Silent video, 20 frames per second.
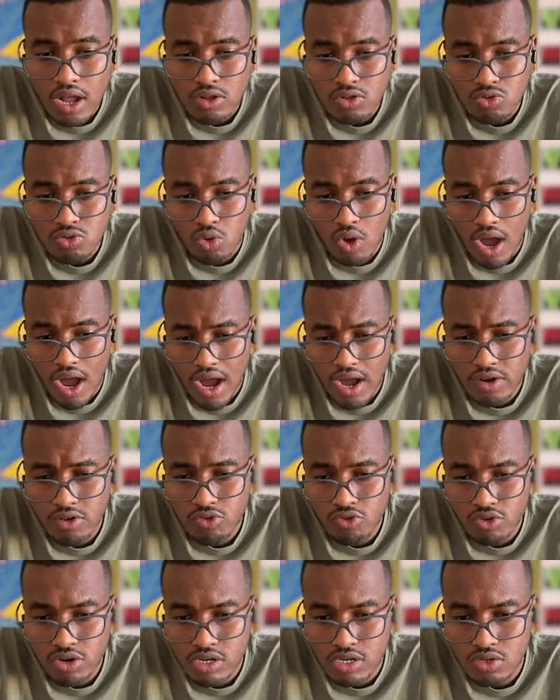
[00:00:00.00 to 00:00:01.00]
to
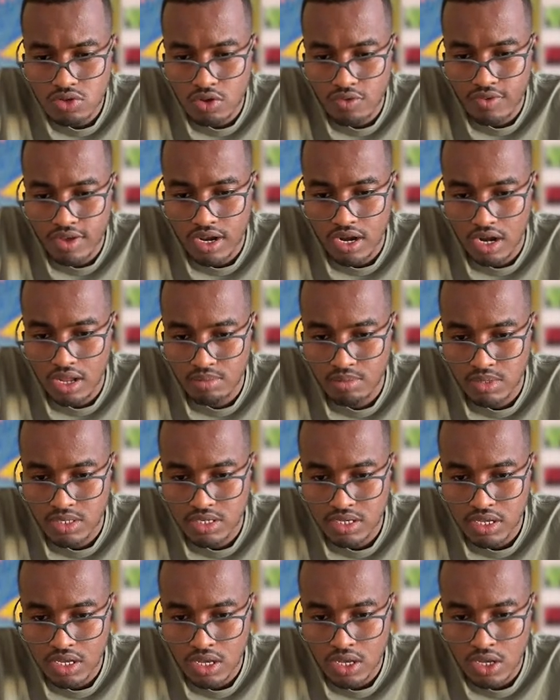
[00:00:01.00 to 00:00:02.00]
hundreds of LLMs.
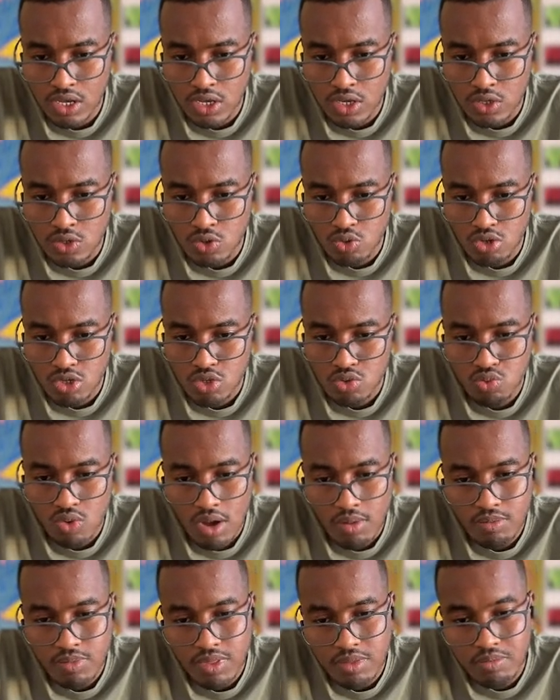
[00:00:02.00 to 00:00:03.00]
You
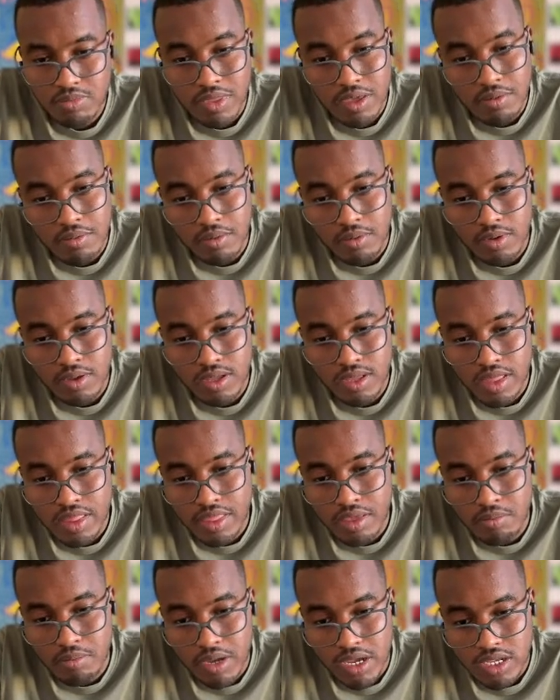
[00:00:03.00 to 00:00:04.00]
swap the
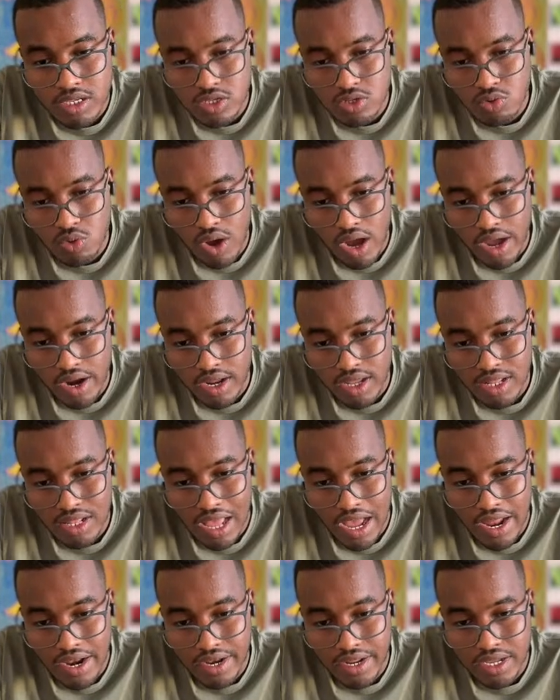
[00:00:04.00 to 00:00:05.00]
base URL
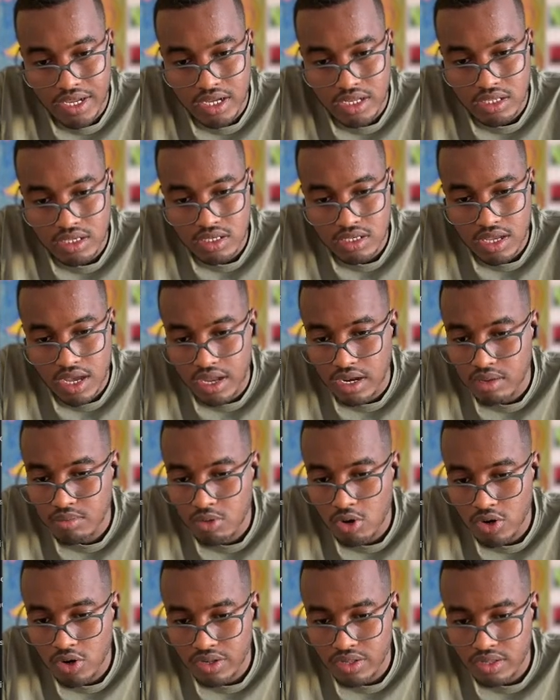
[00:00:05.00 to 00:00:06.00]
and the gets a
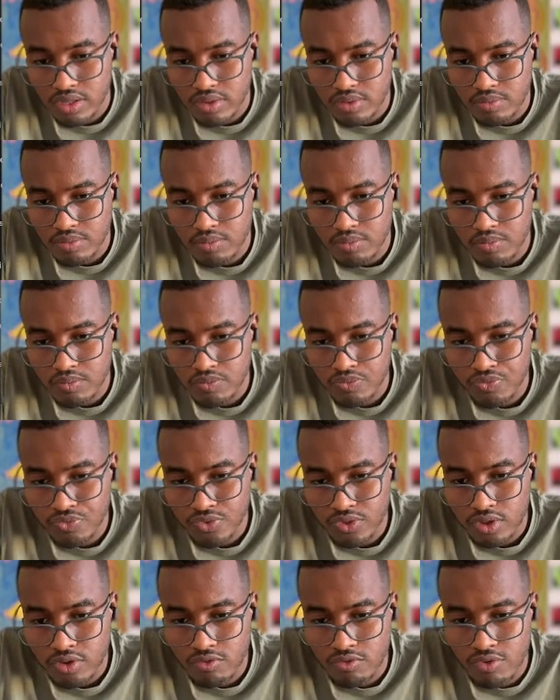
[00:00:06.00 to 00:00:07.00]
model.
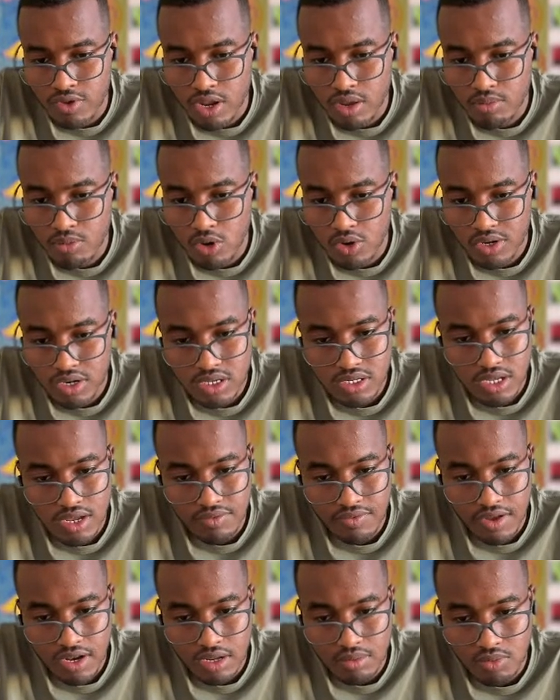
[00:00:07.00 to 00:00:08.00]
Free model is
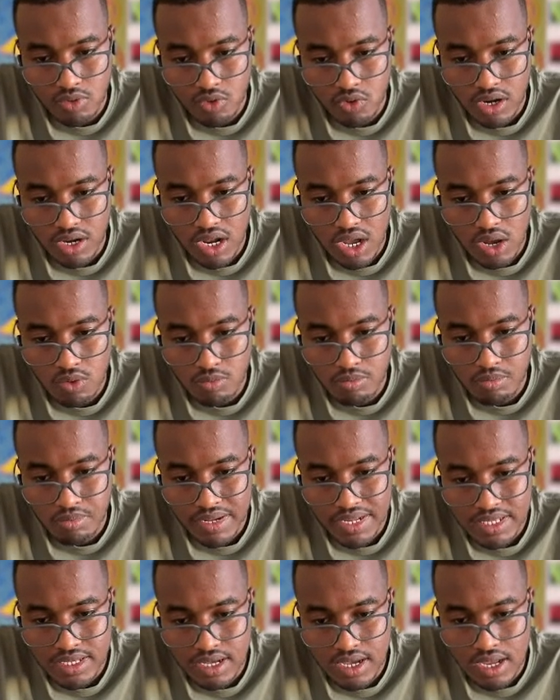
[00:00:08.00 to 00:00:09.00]
available right now.
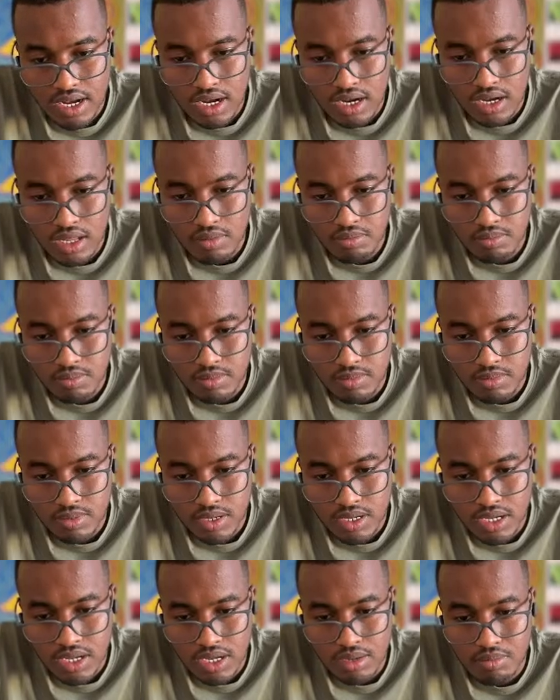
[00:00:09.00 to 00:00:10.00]
Meta LLM,
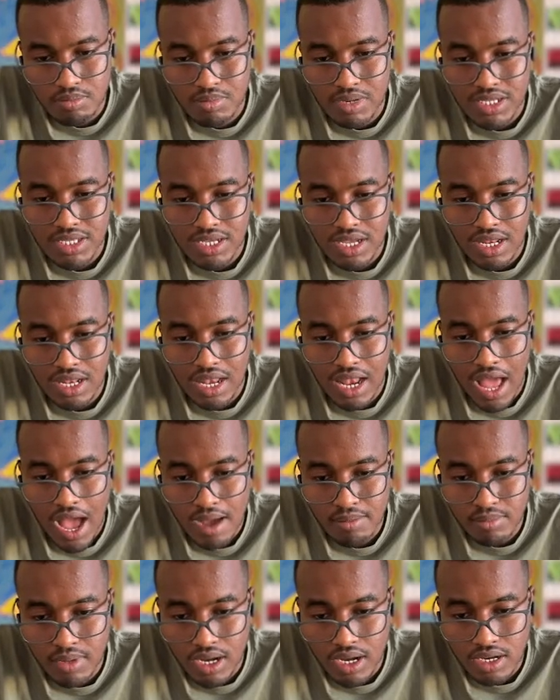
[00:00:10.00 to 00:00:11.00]
Meta
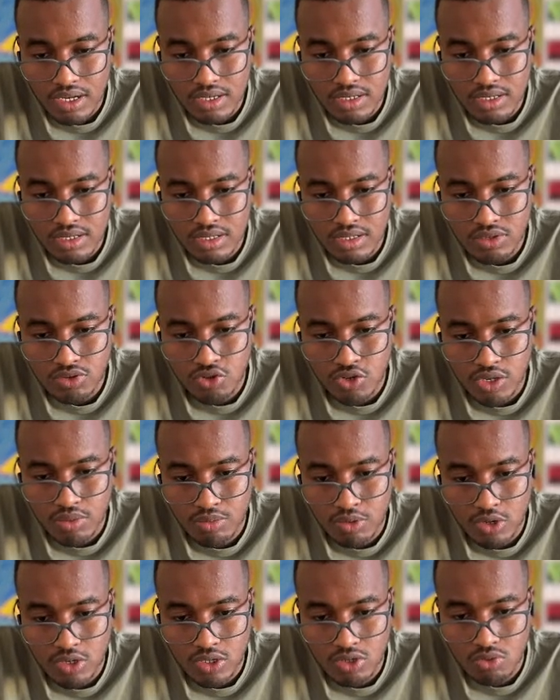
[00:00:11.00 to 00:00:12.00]
Llama
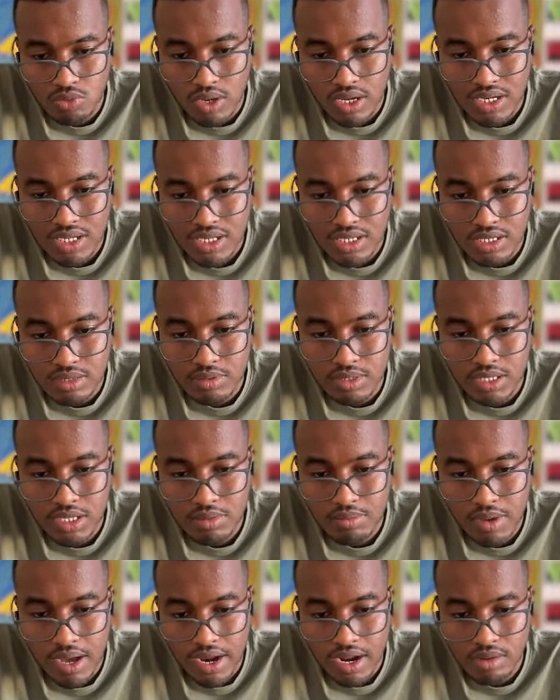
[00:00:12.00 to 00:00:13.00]
3.1,
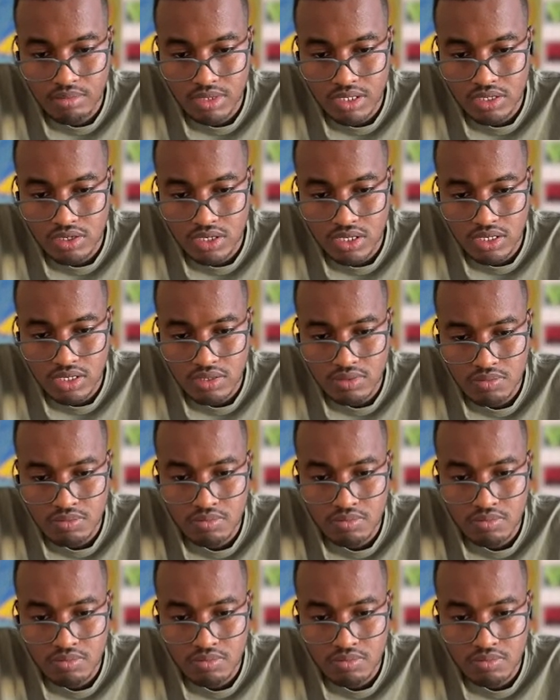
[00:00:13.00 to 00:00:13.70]
17 parameters.